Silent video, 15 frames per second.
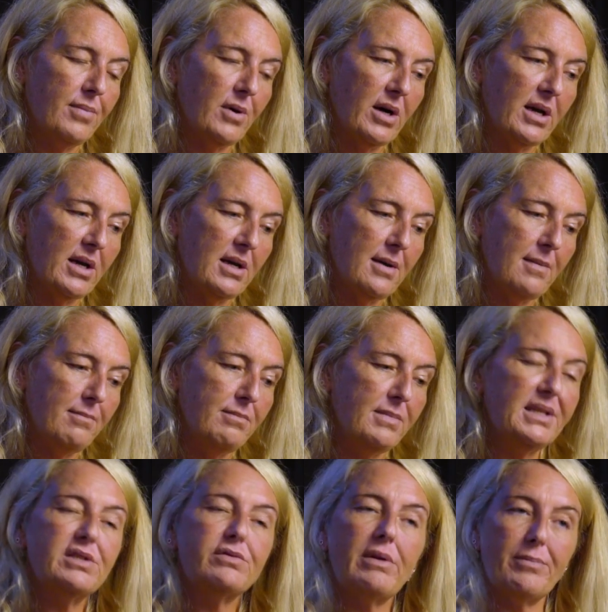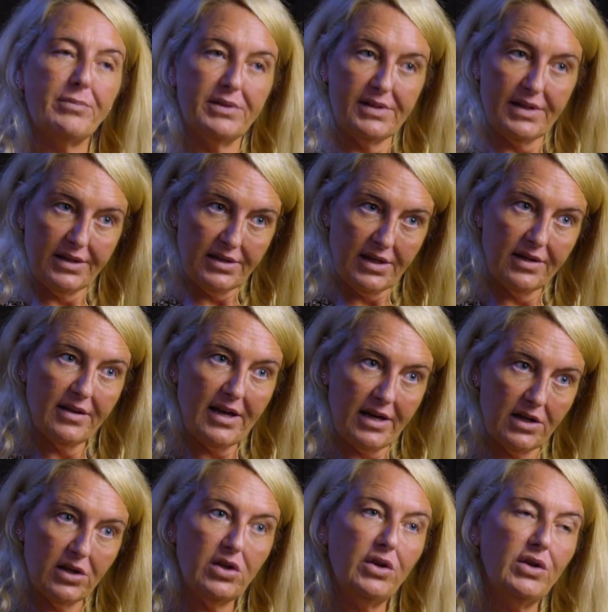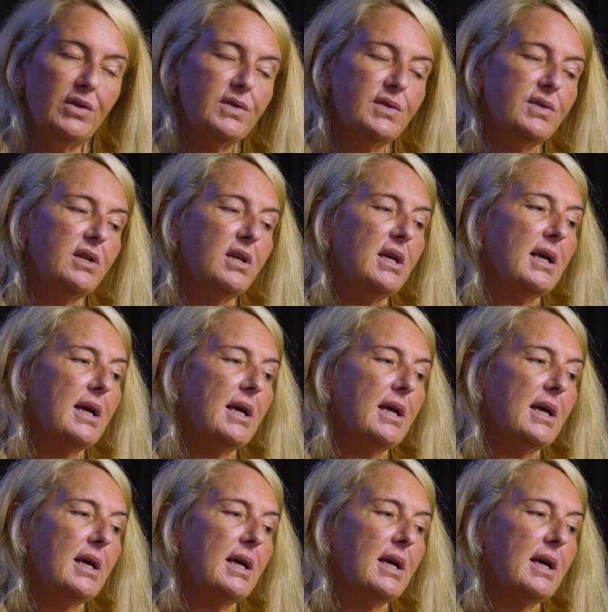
by misrepresenting that accused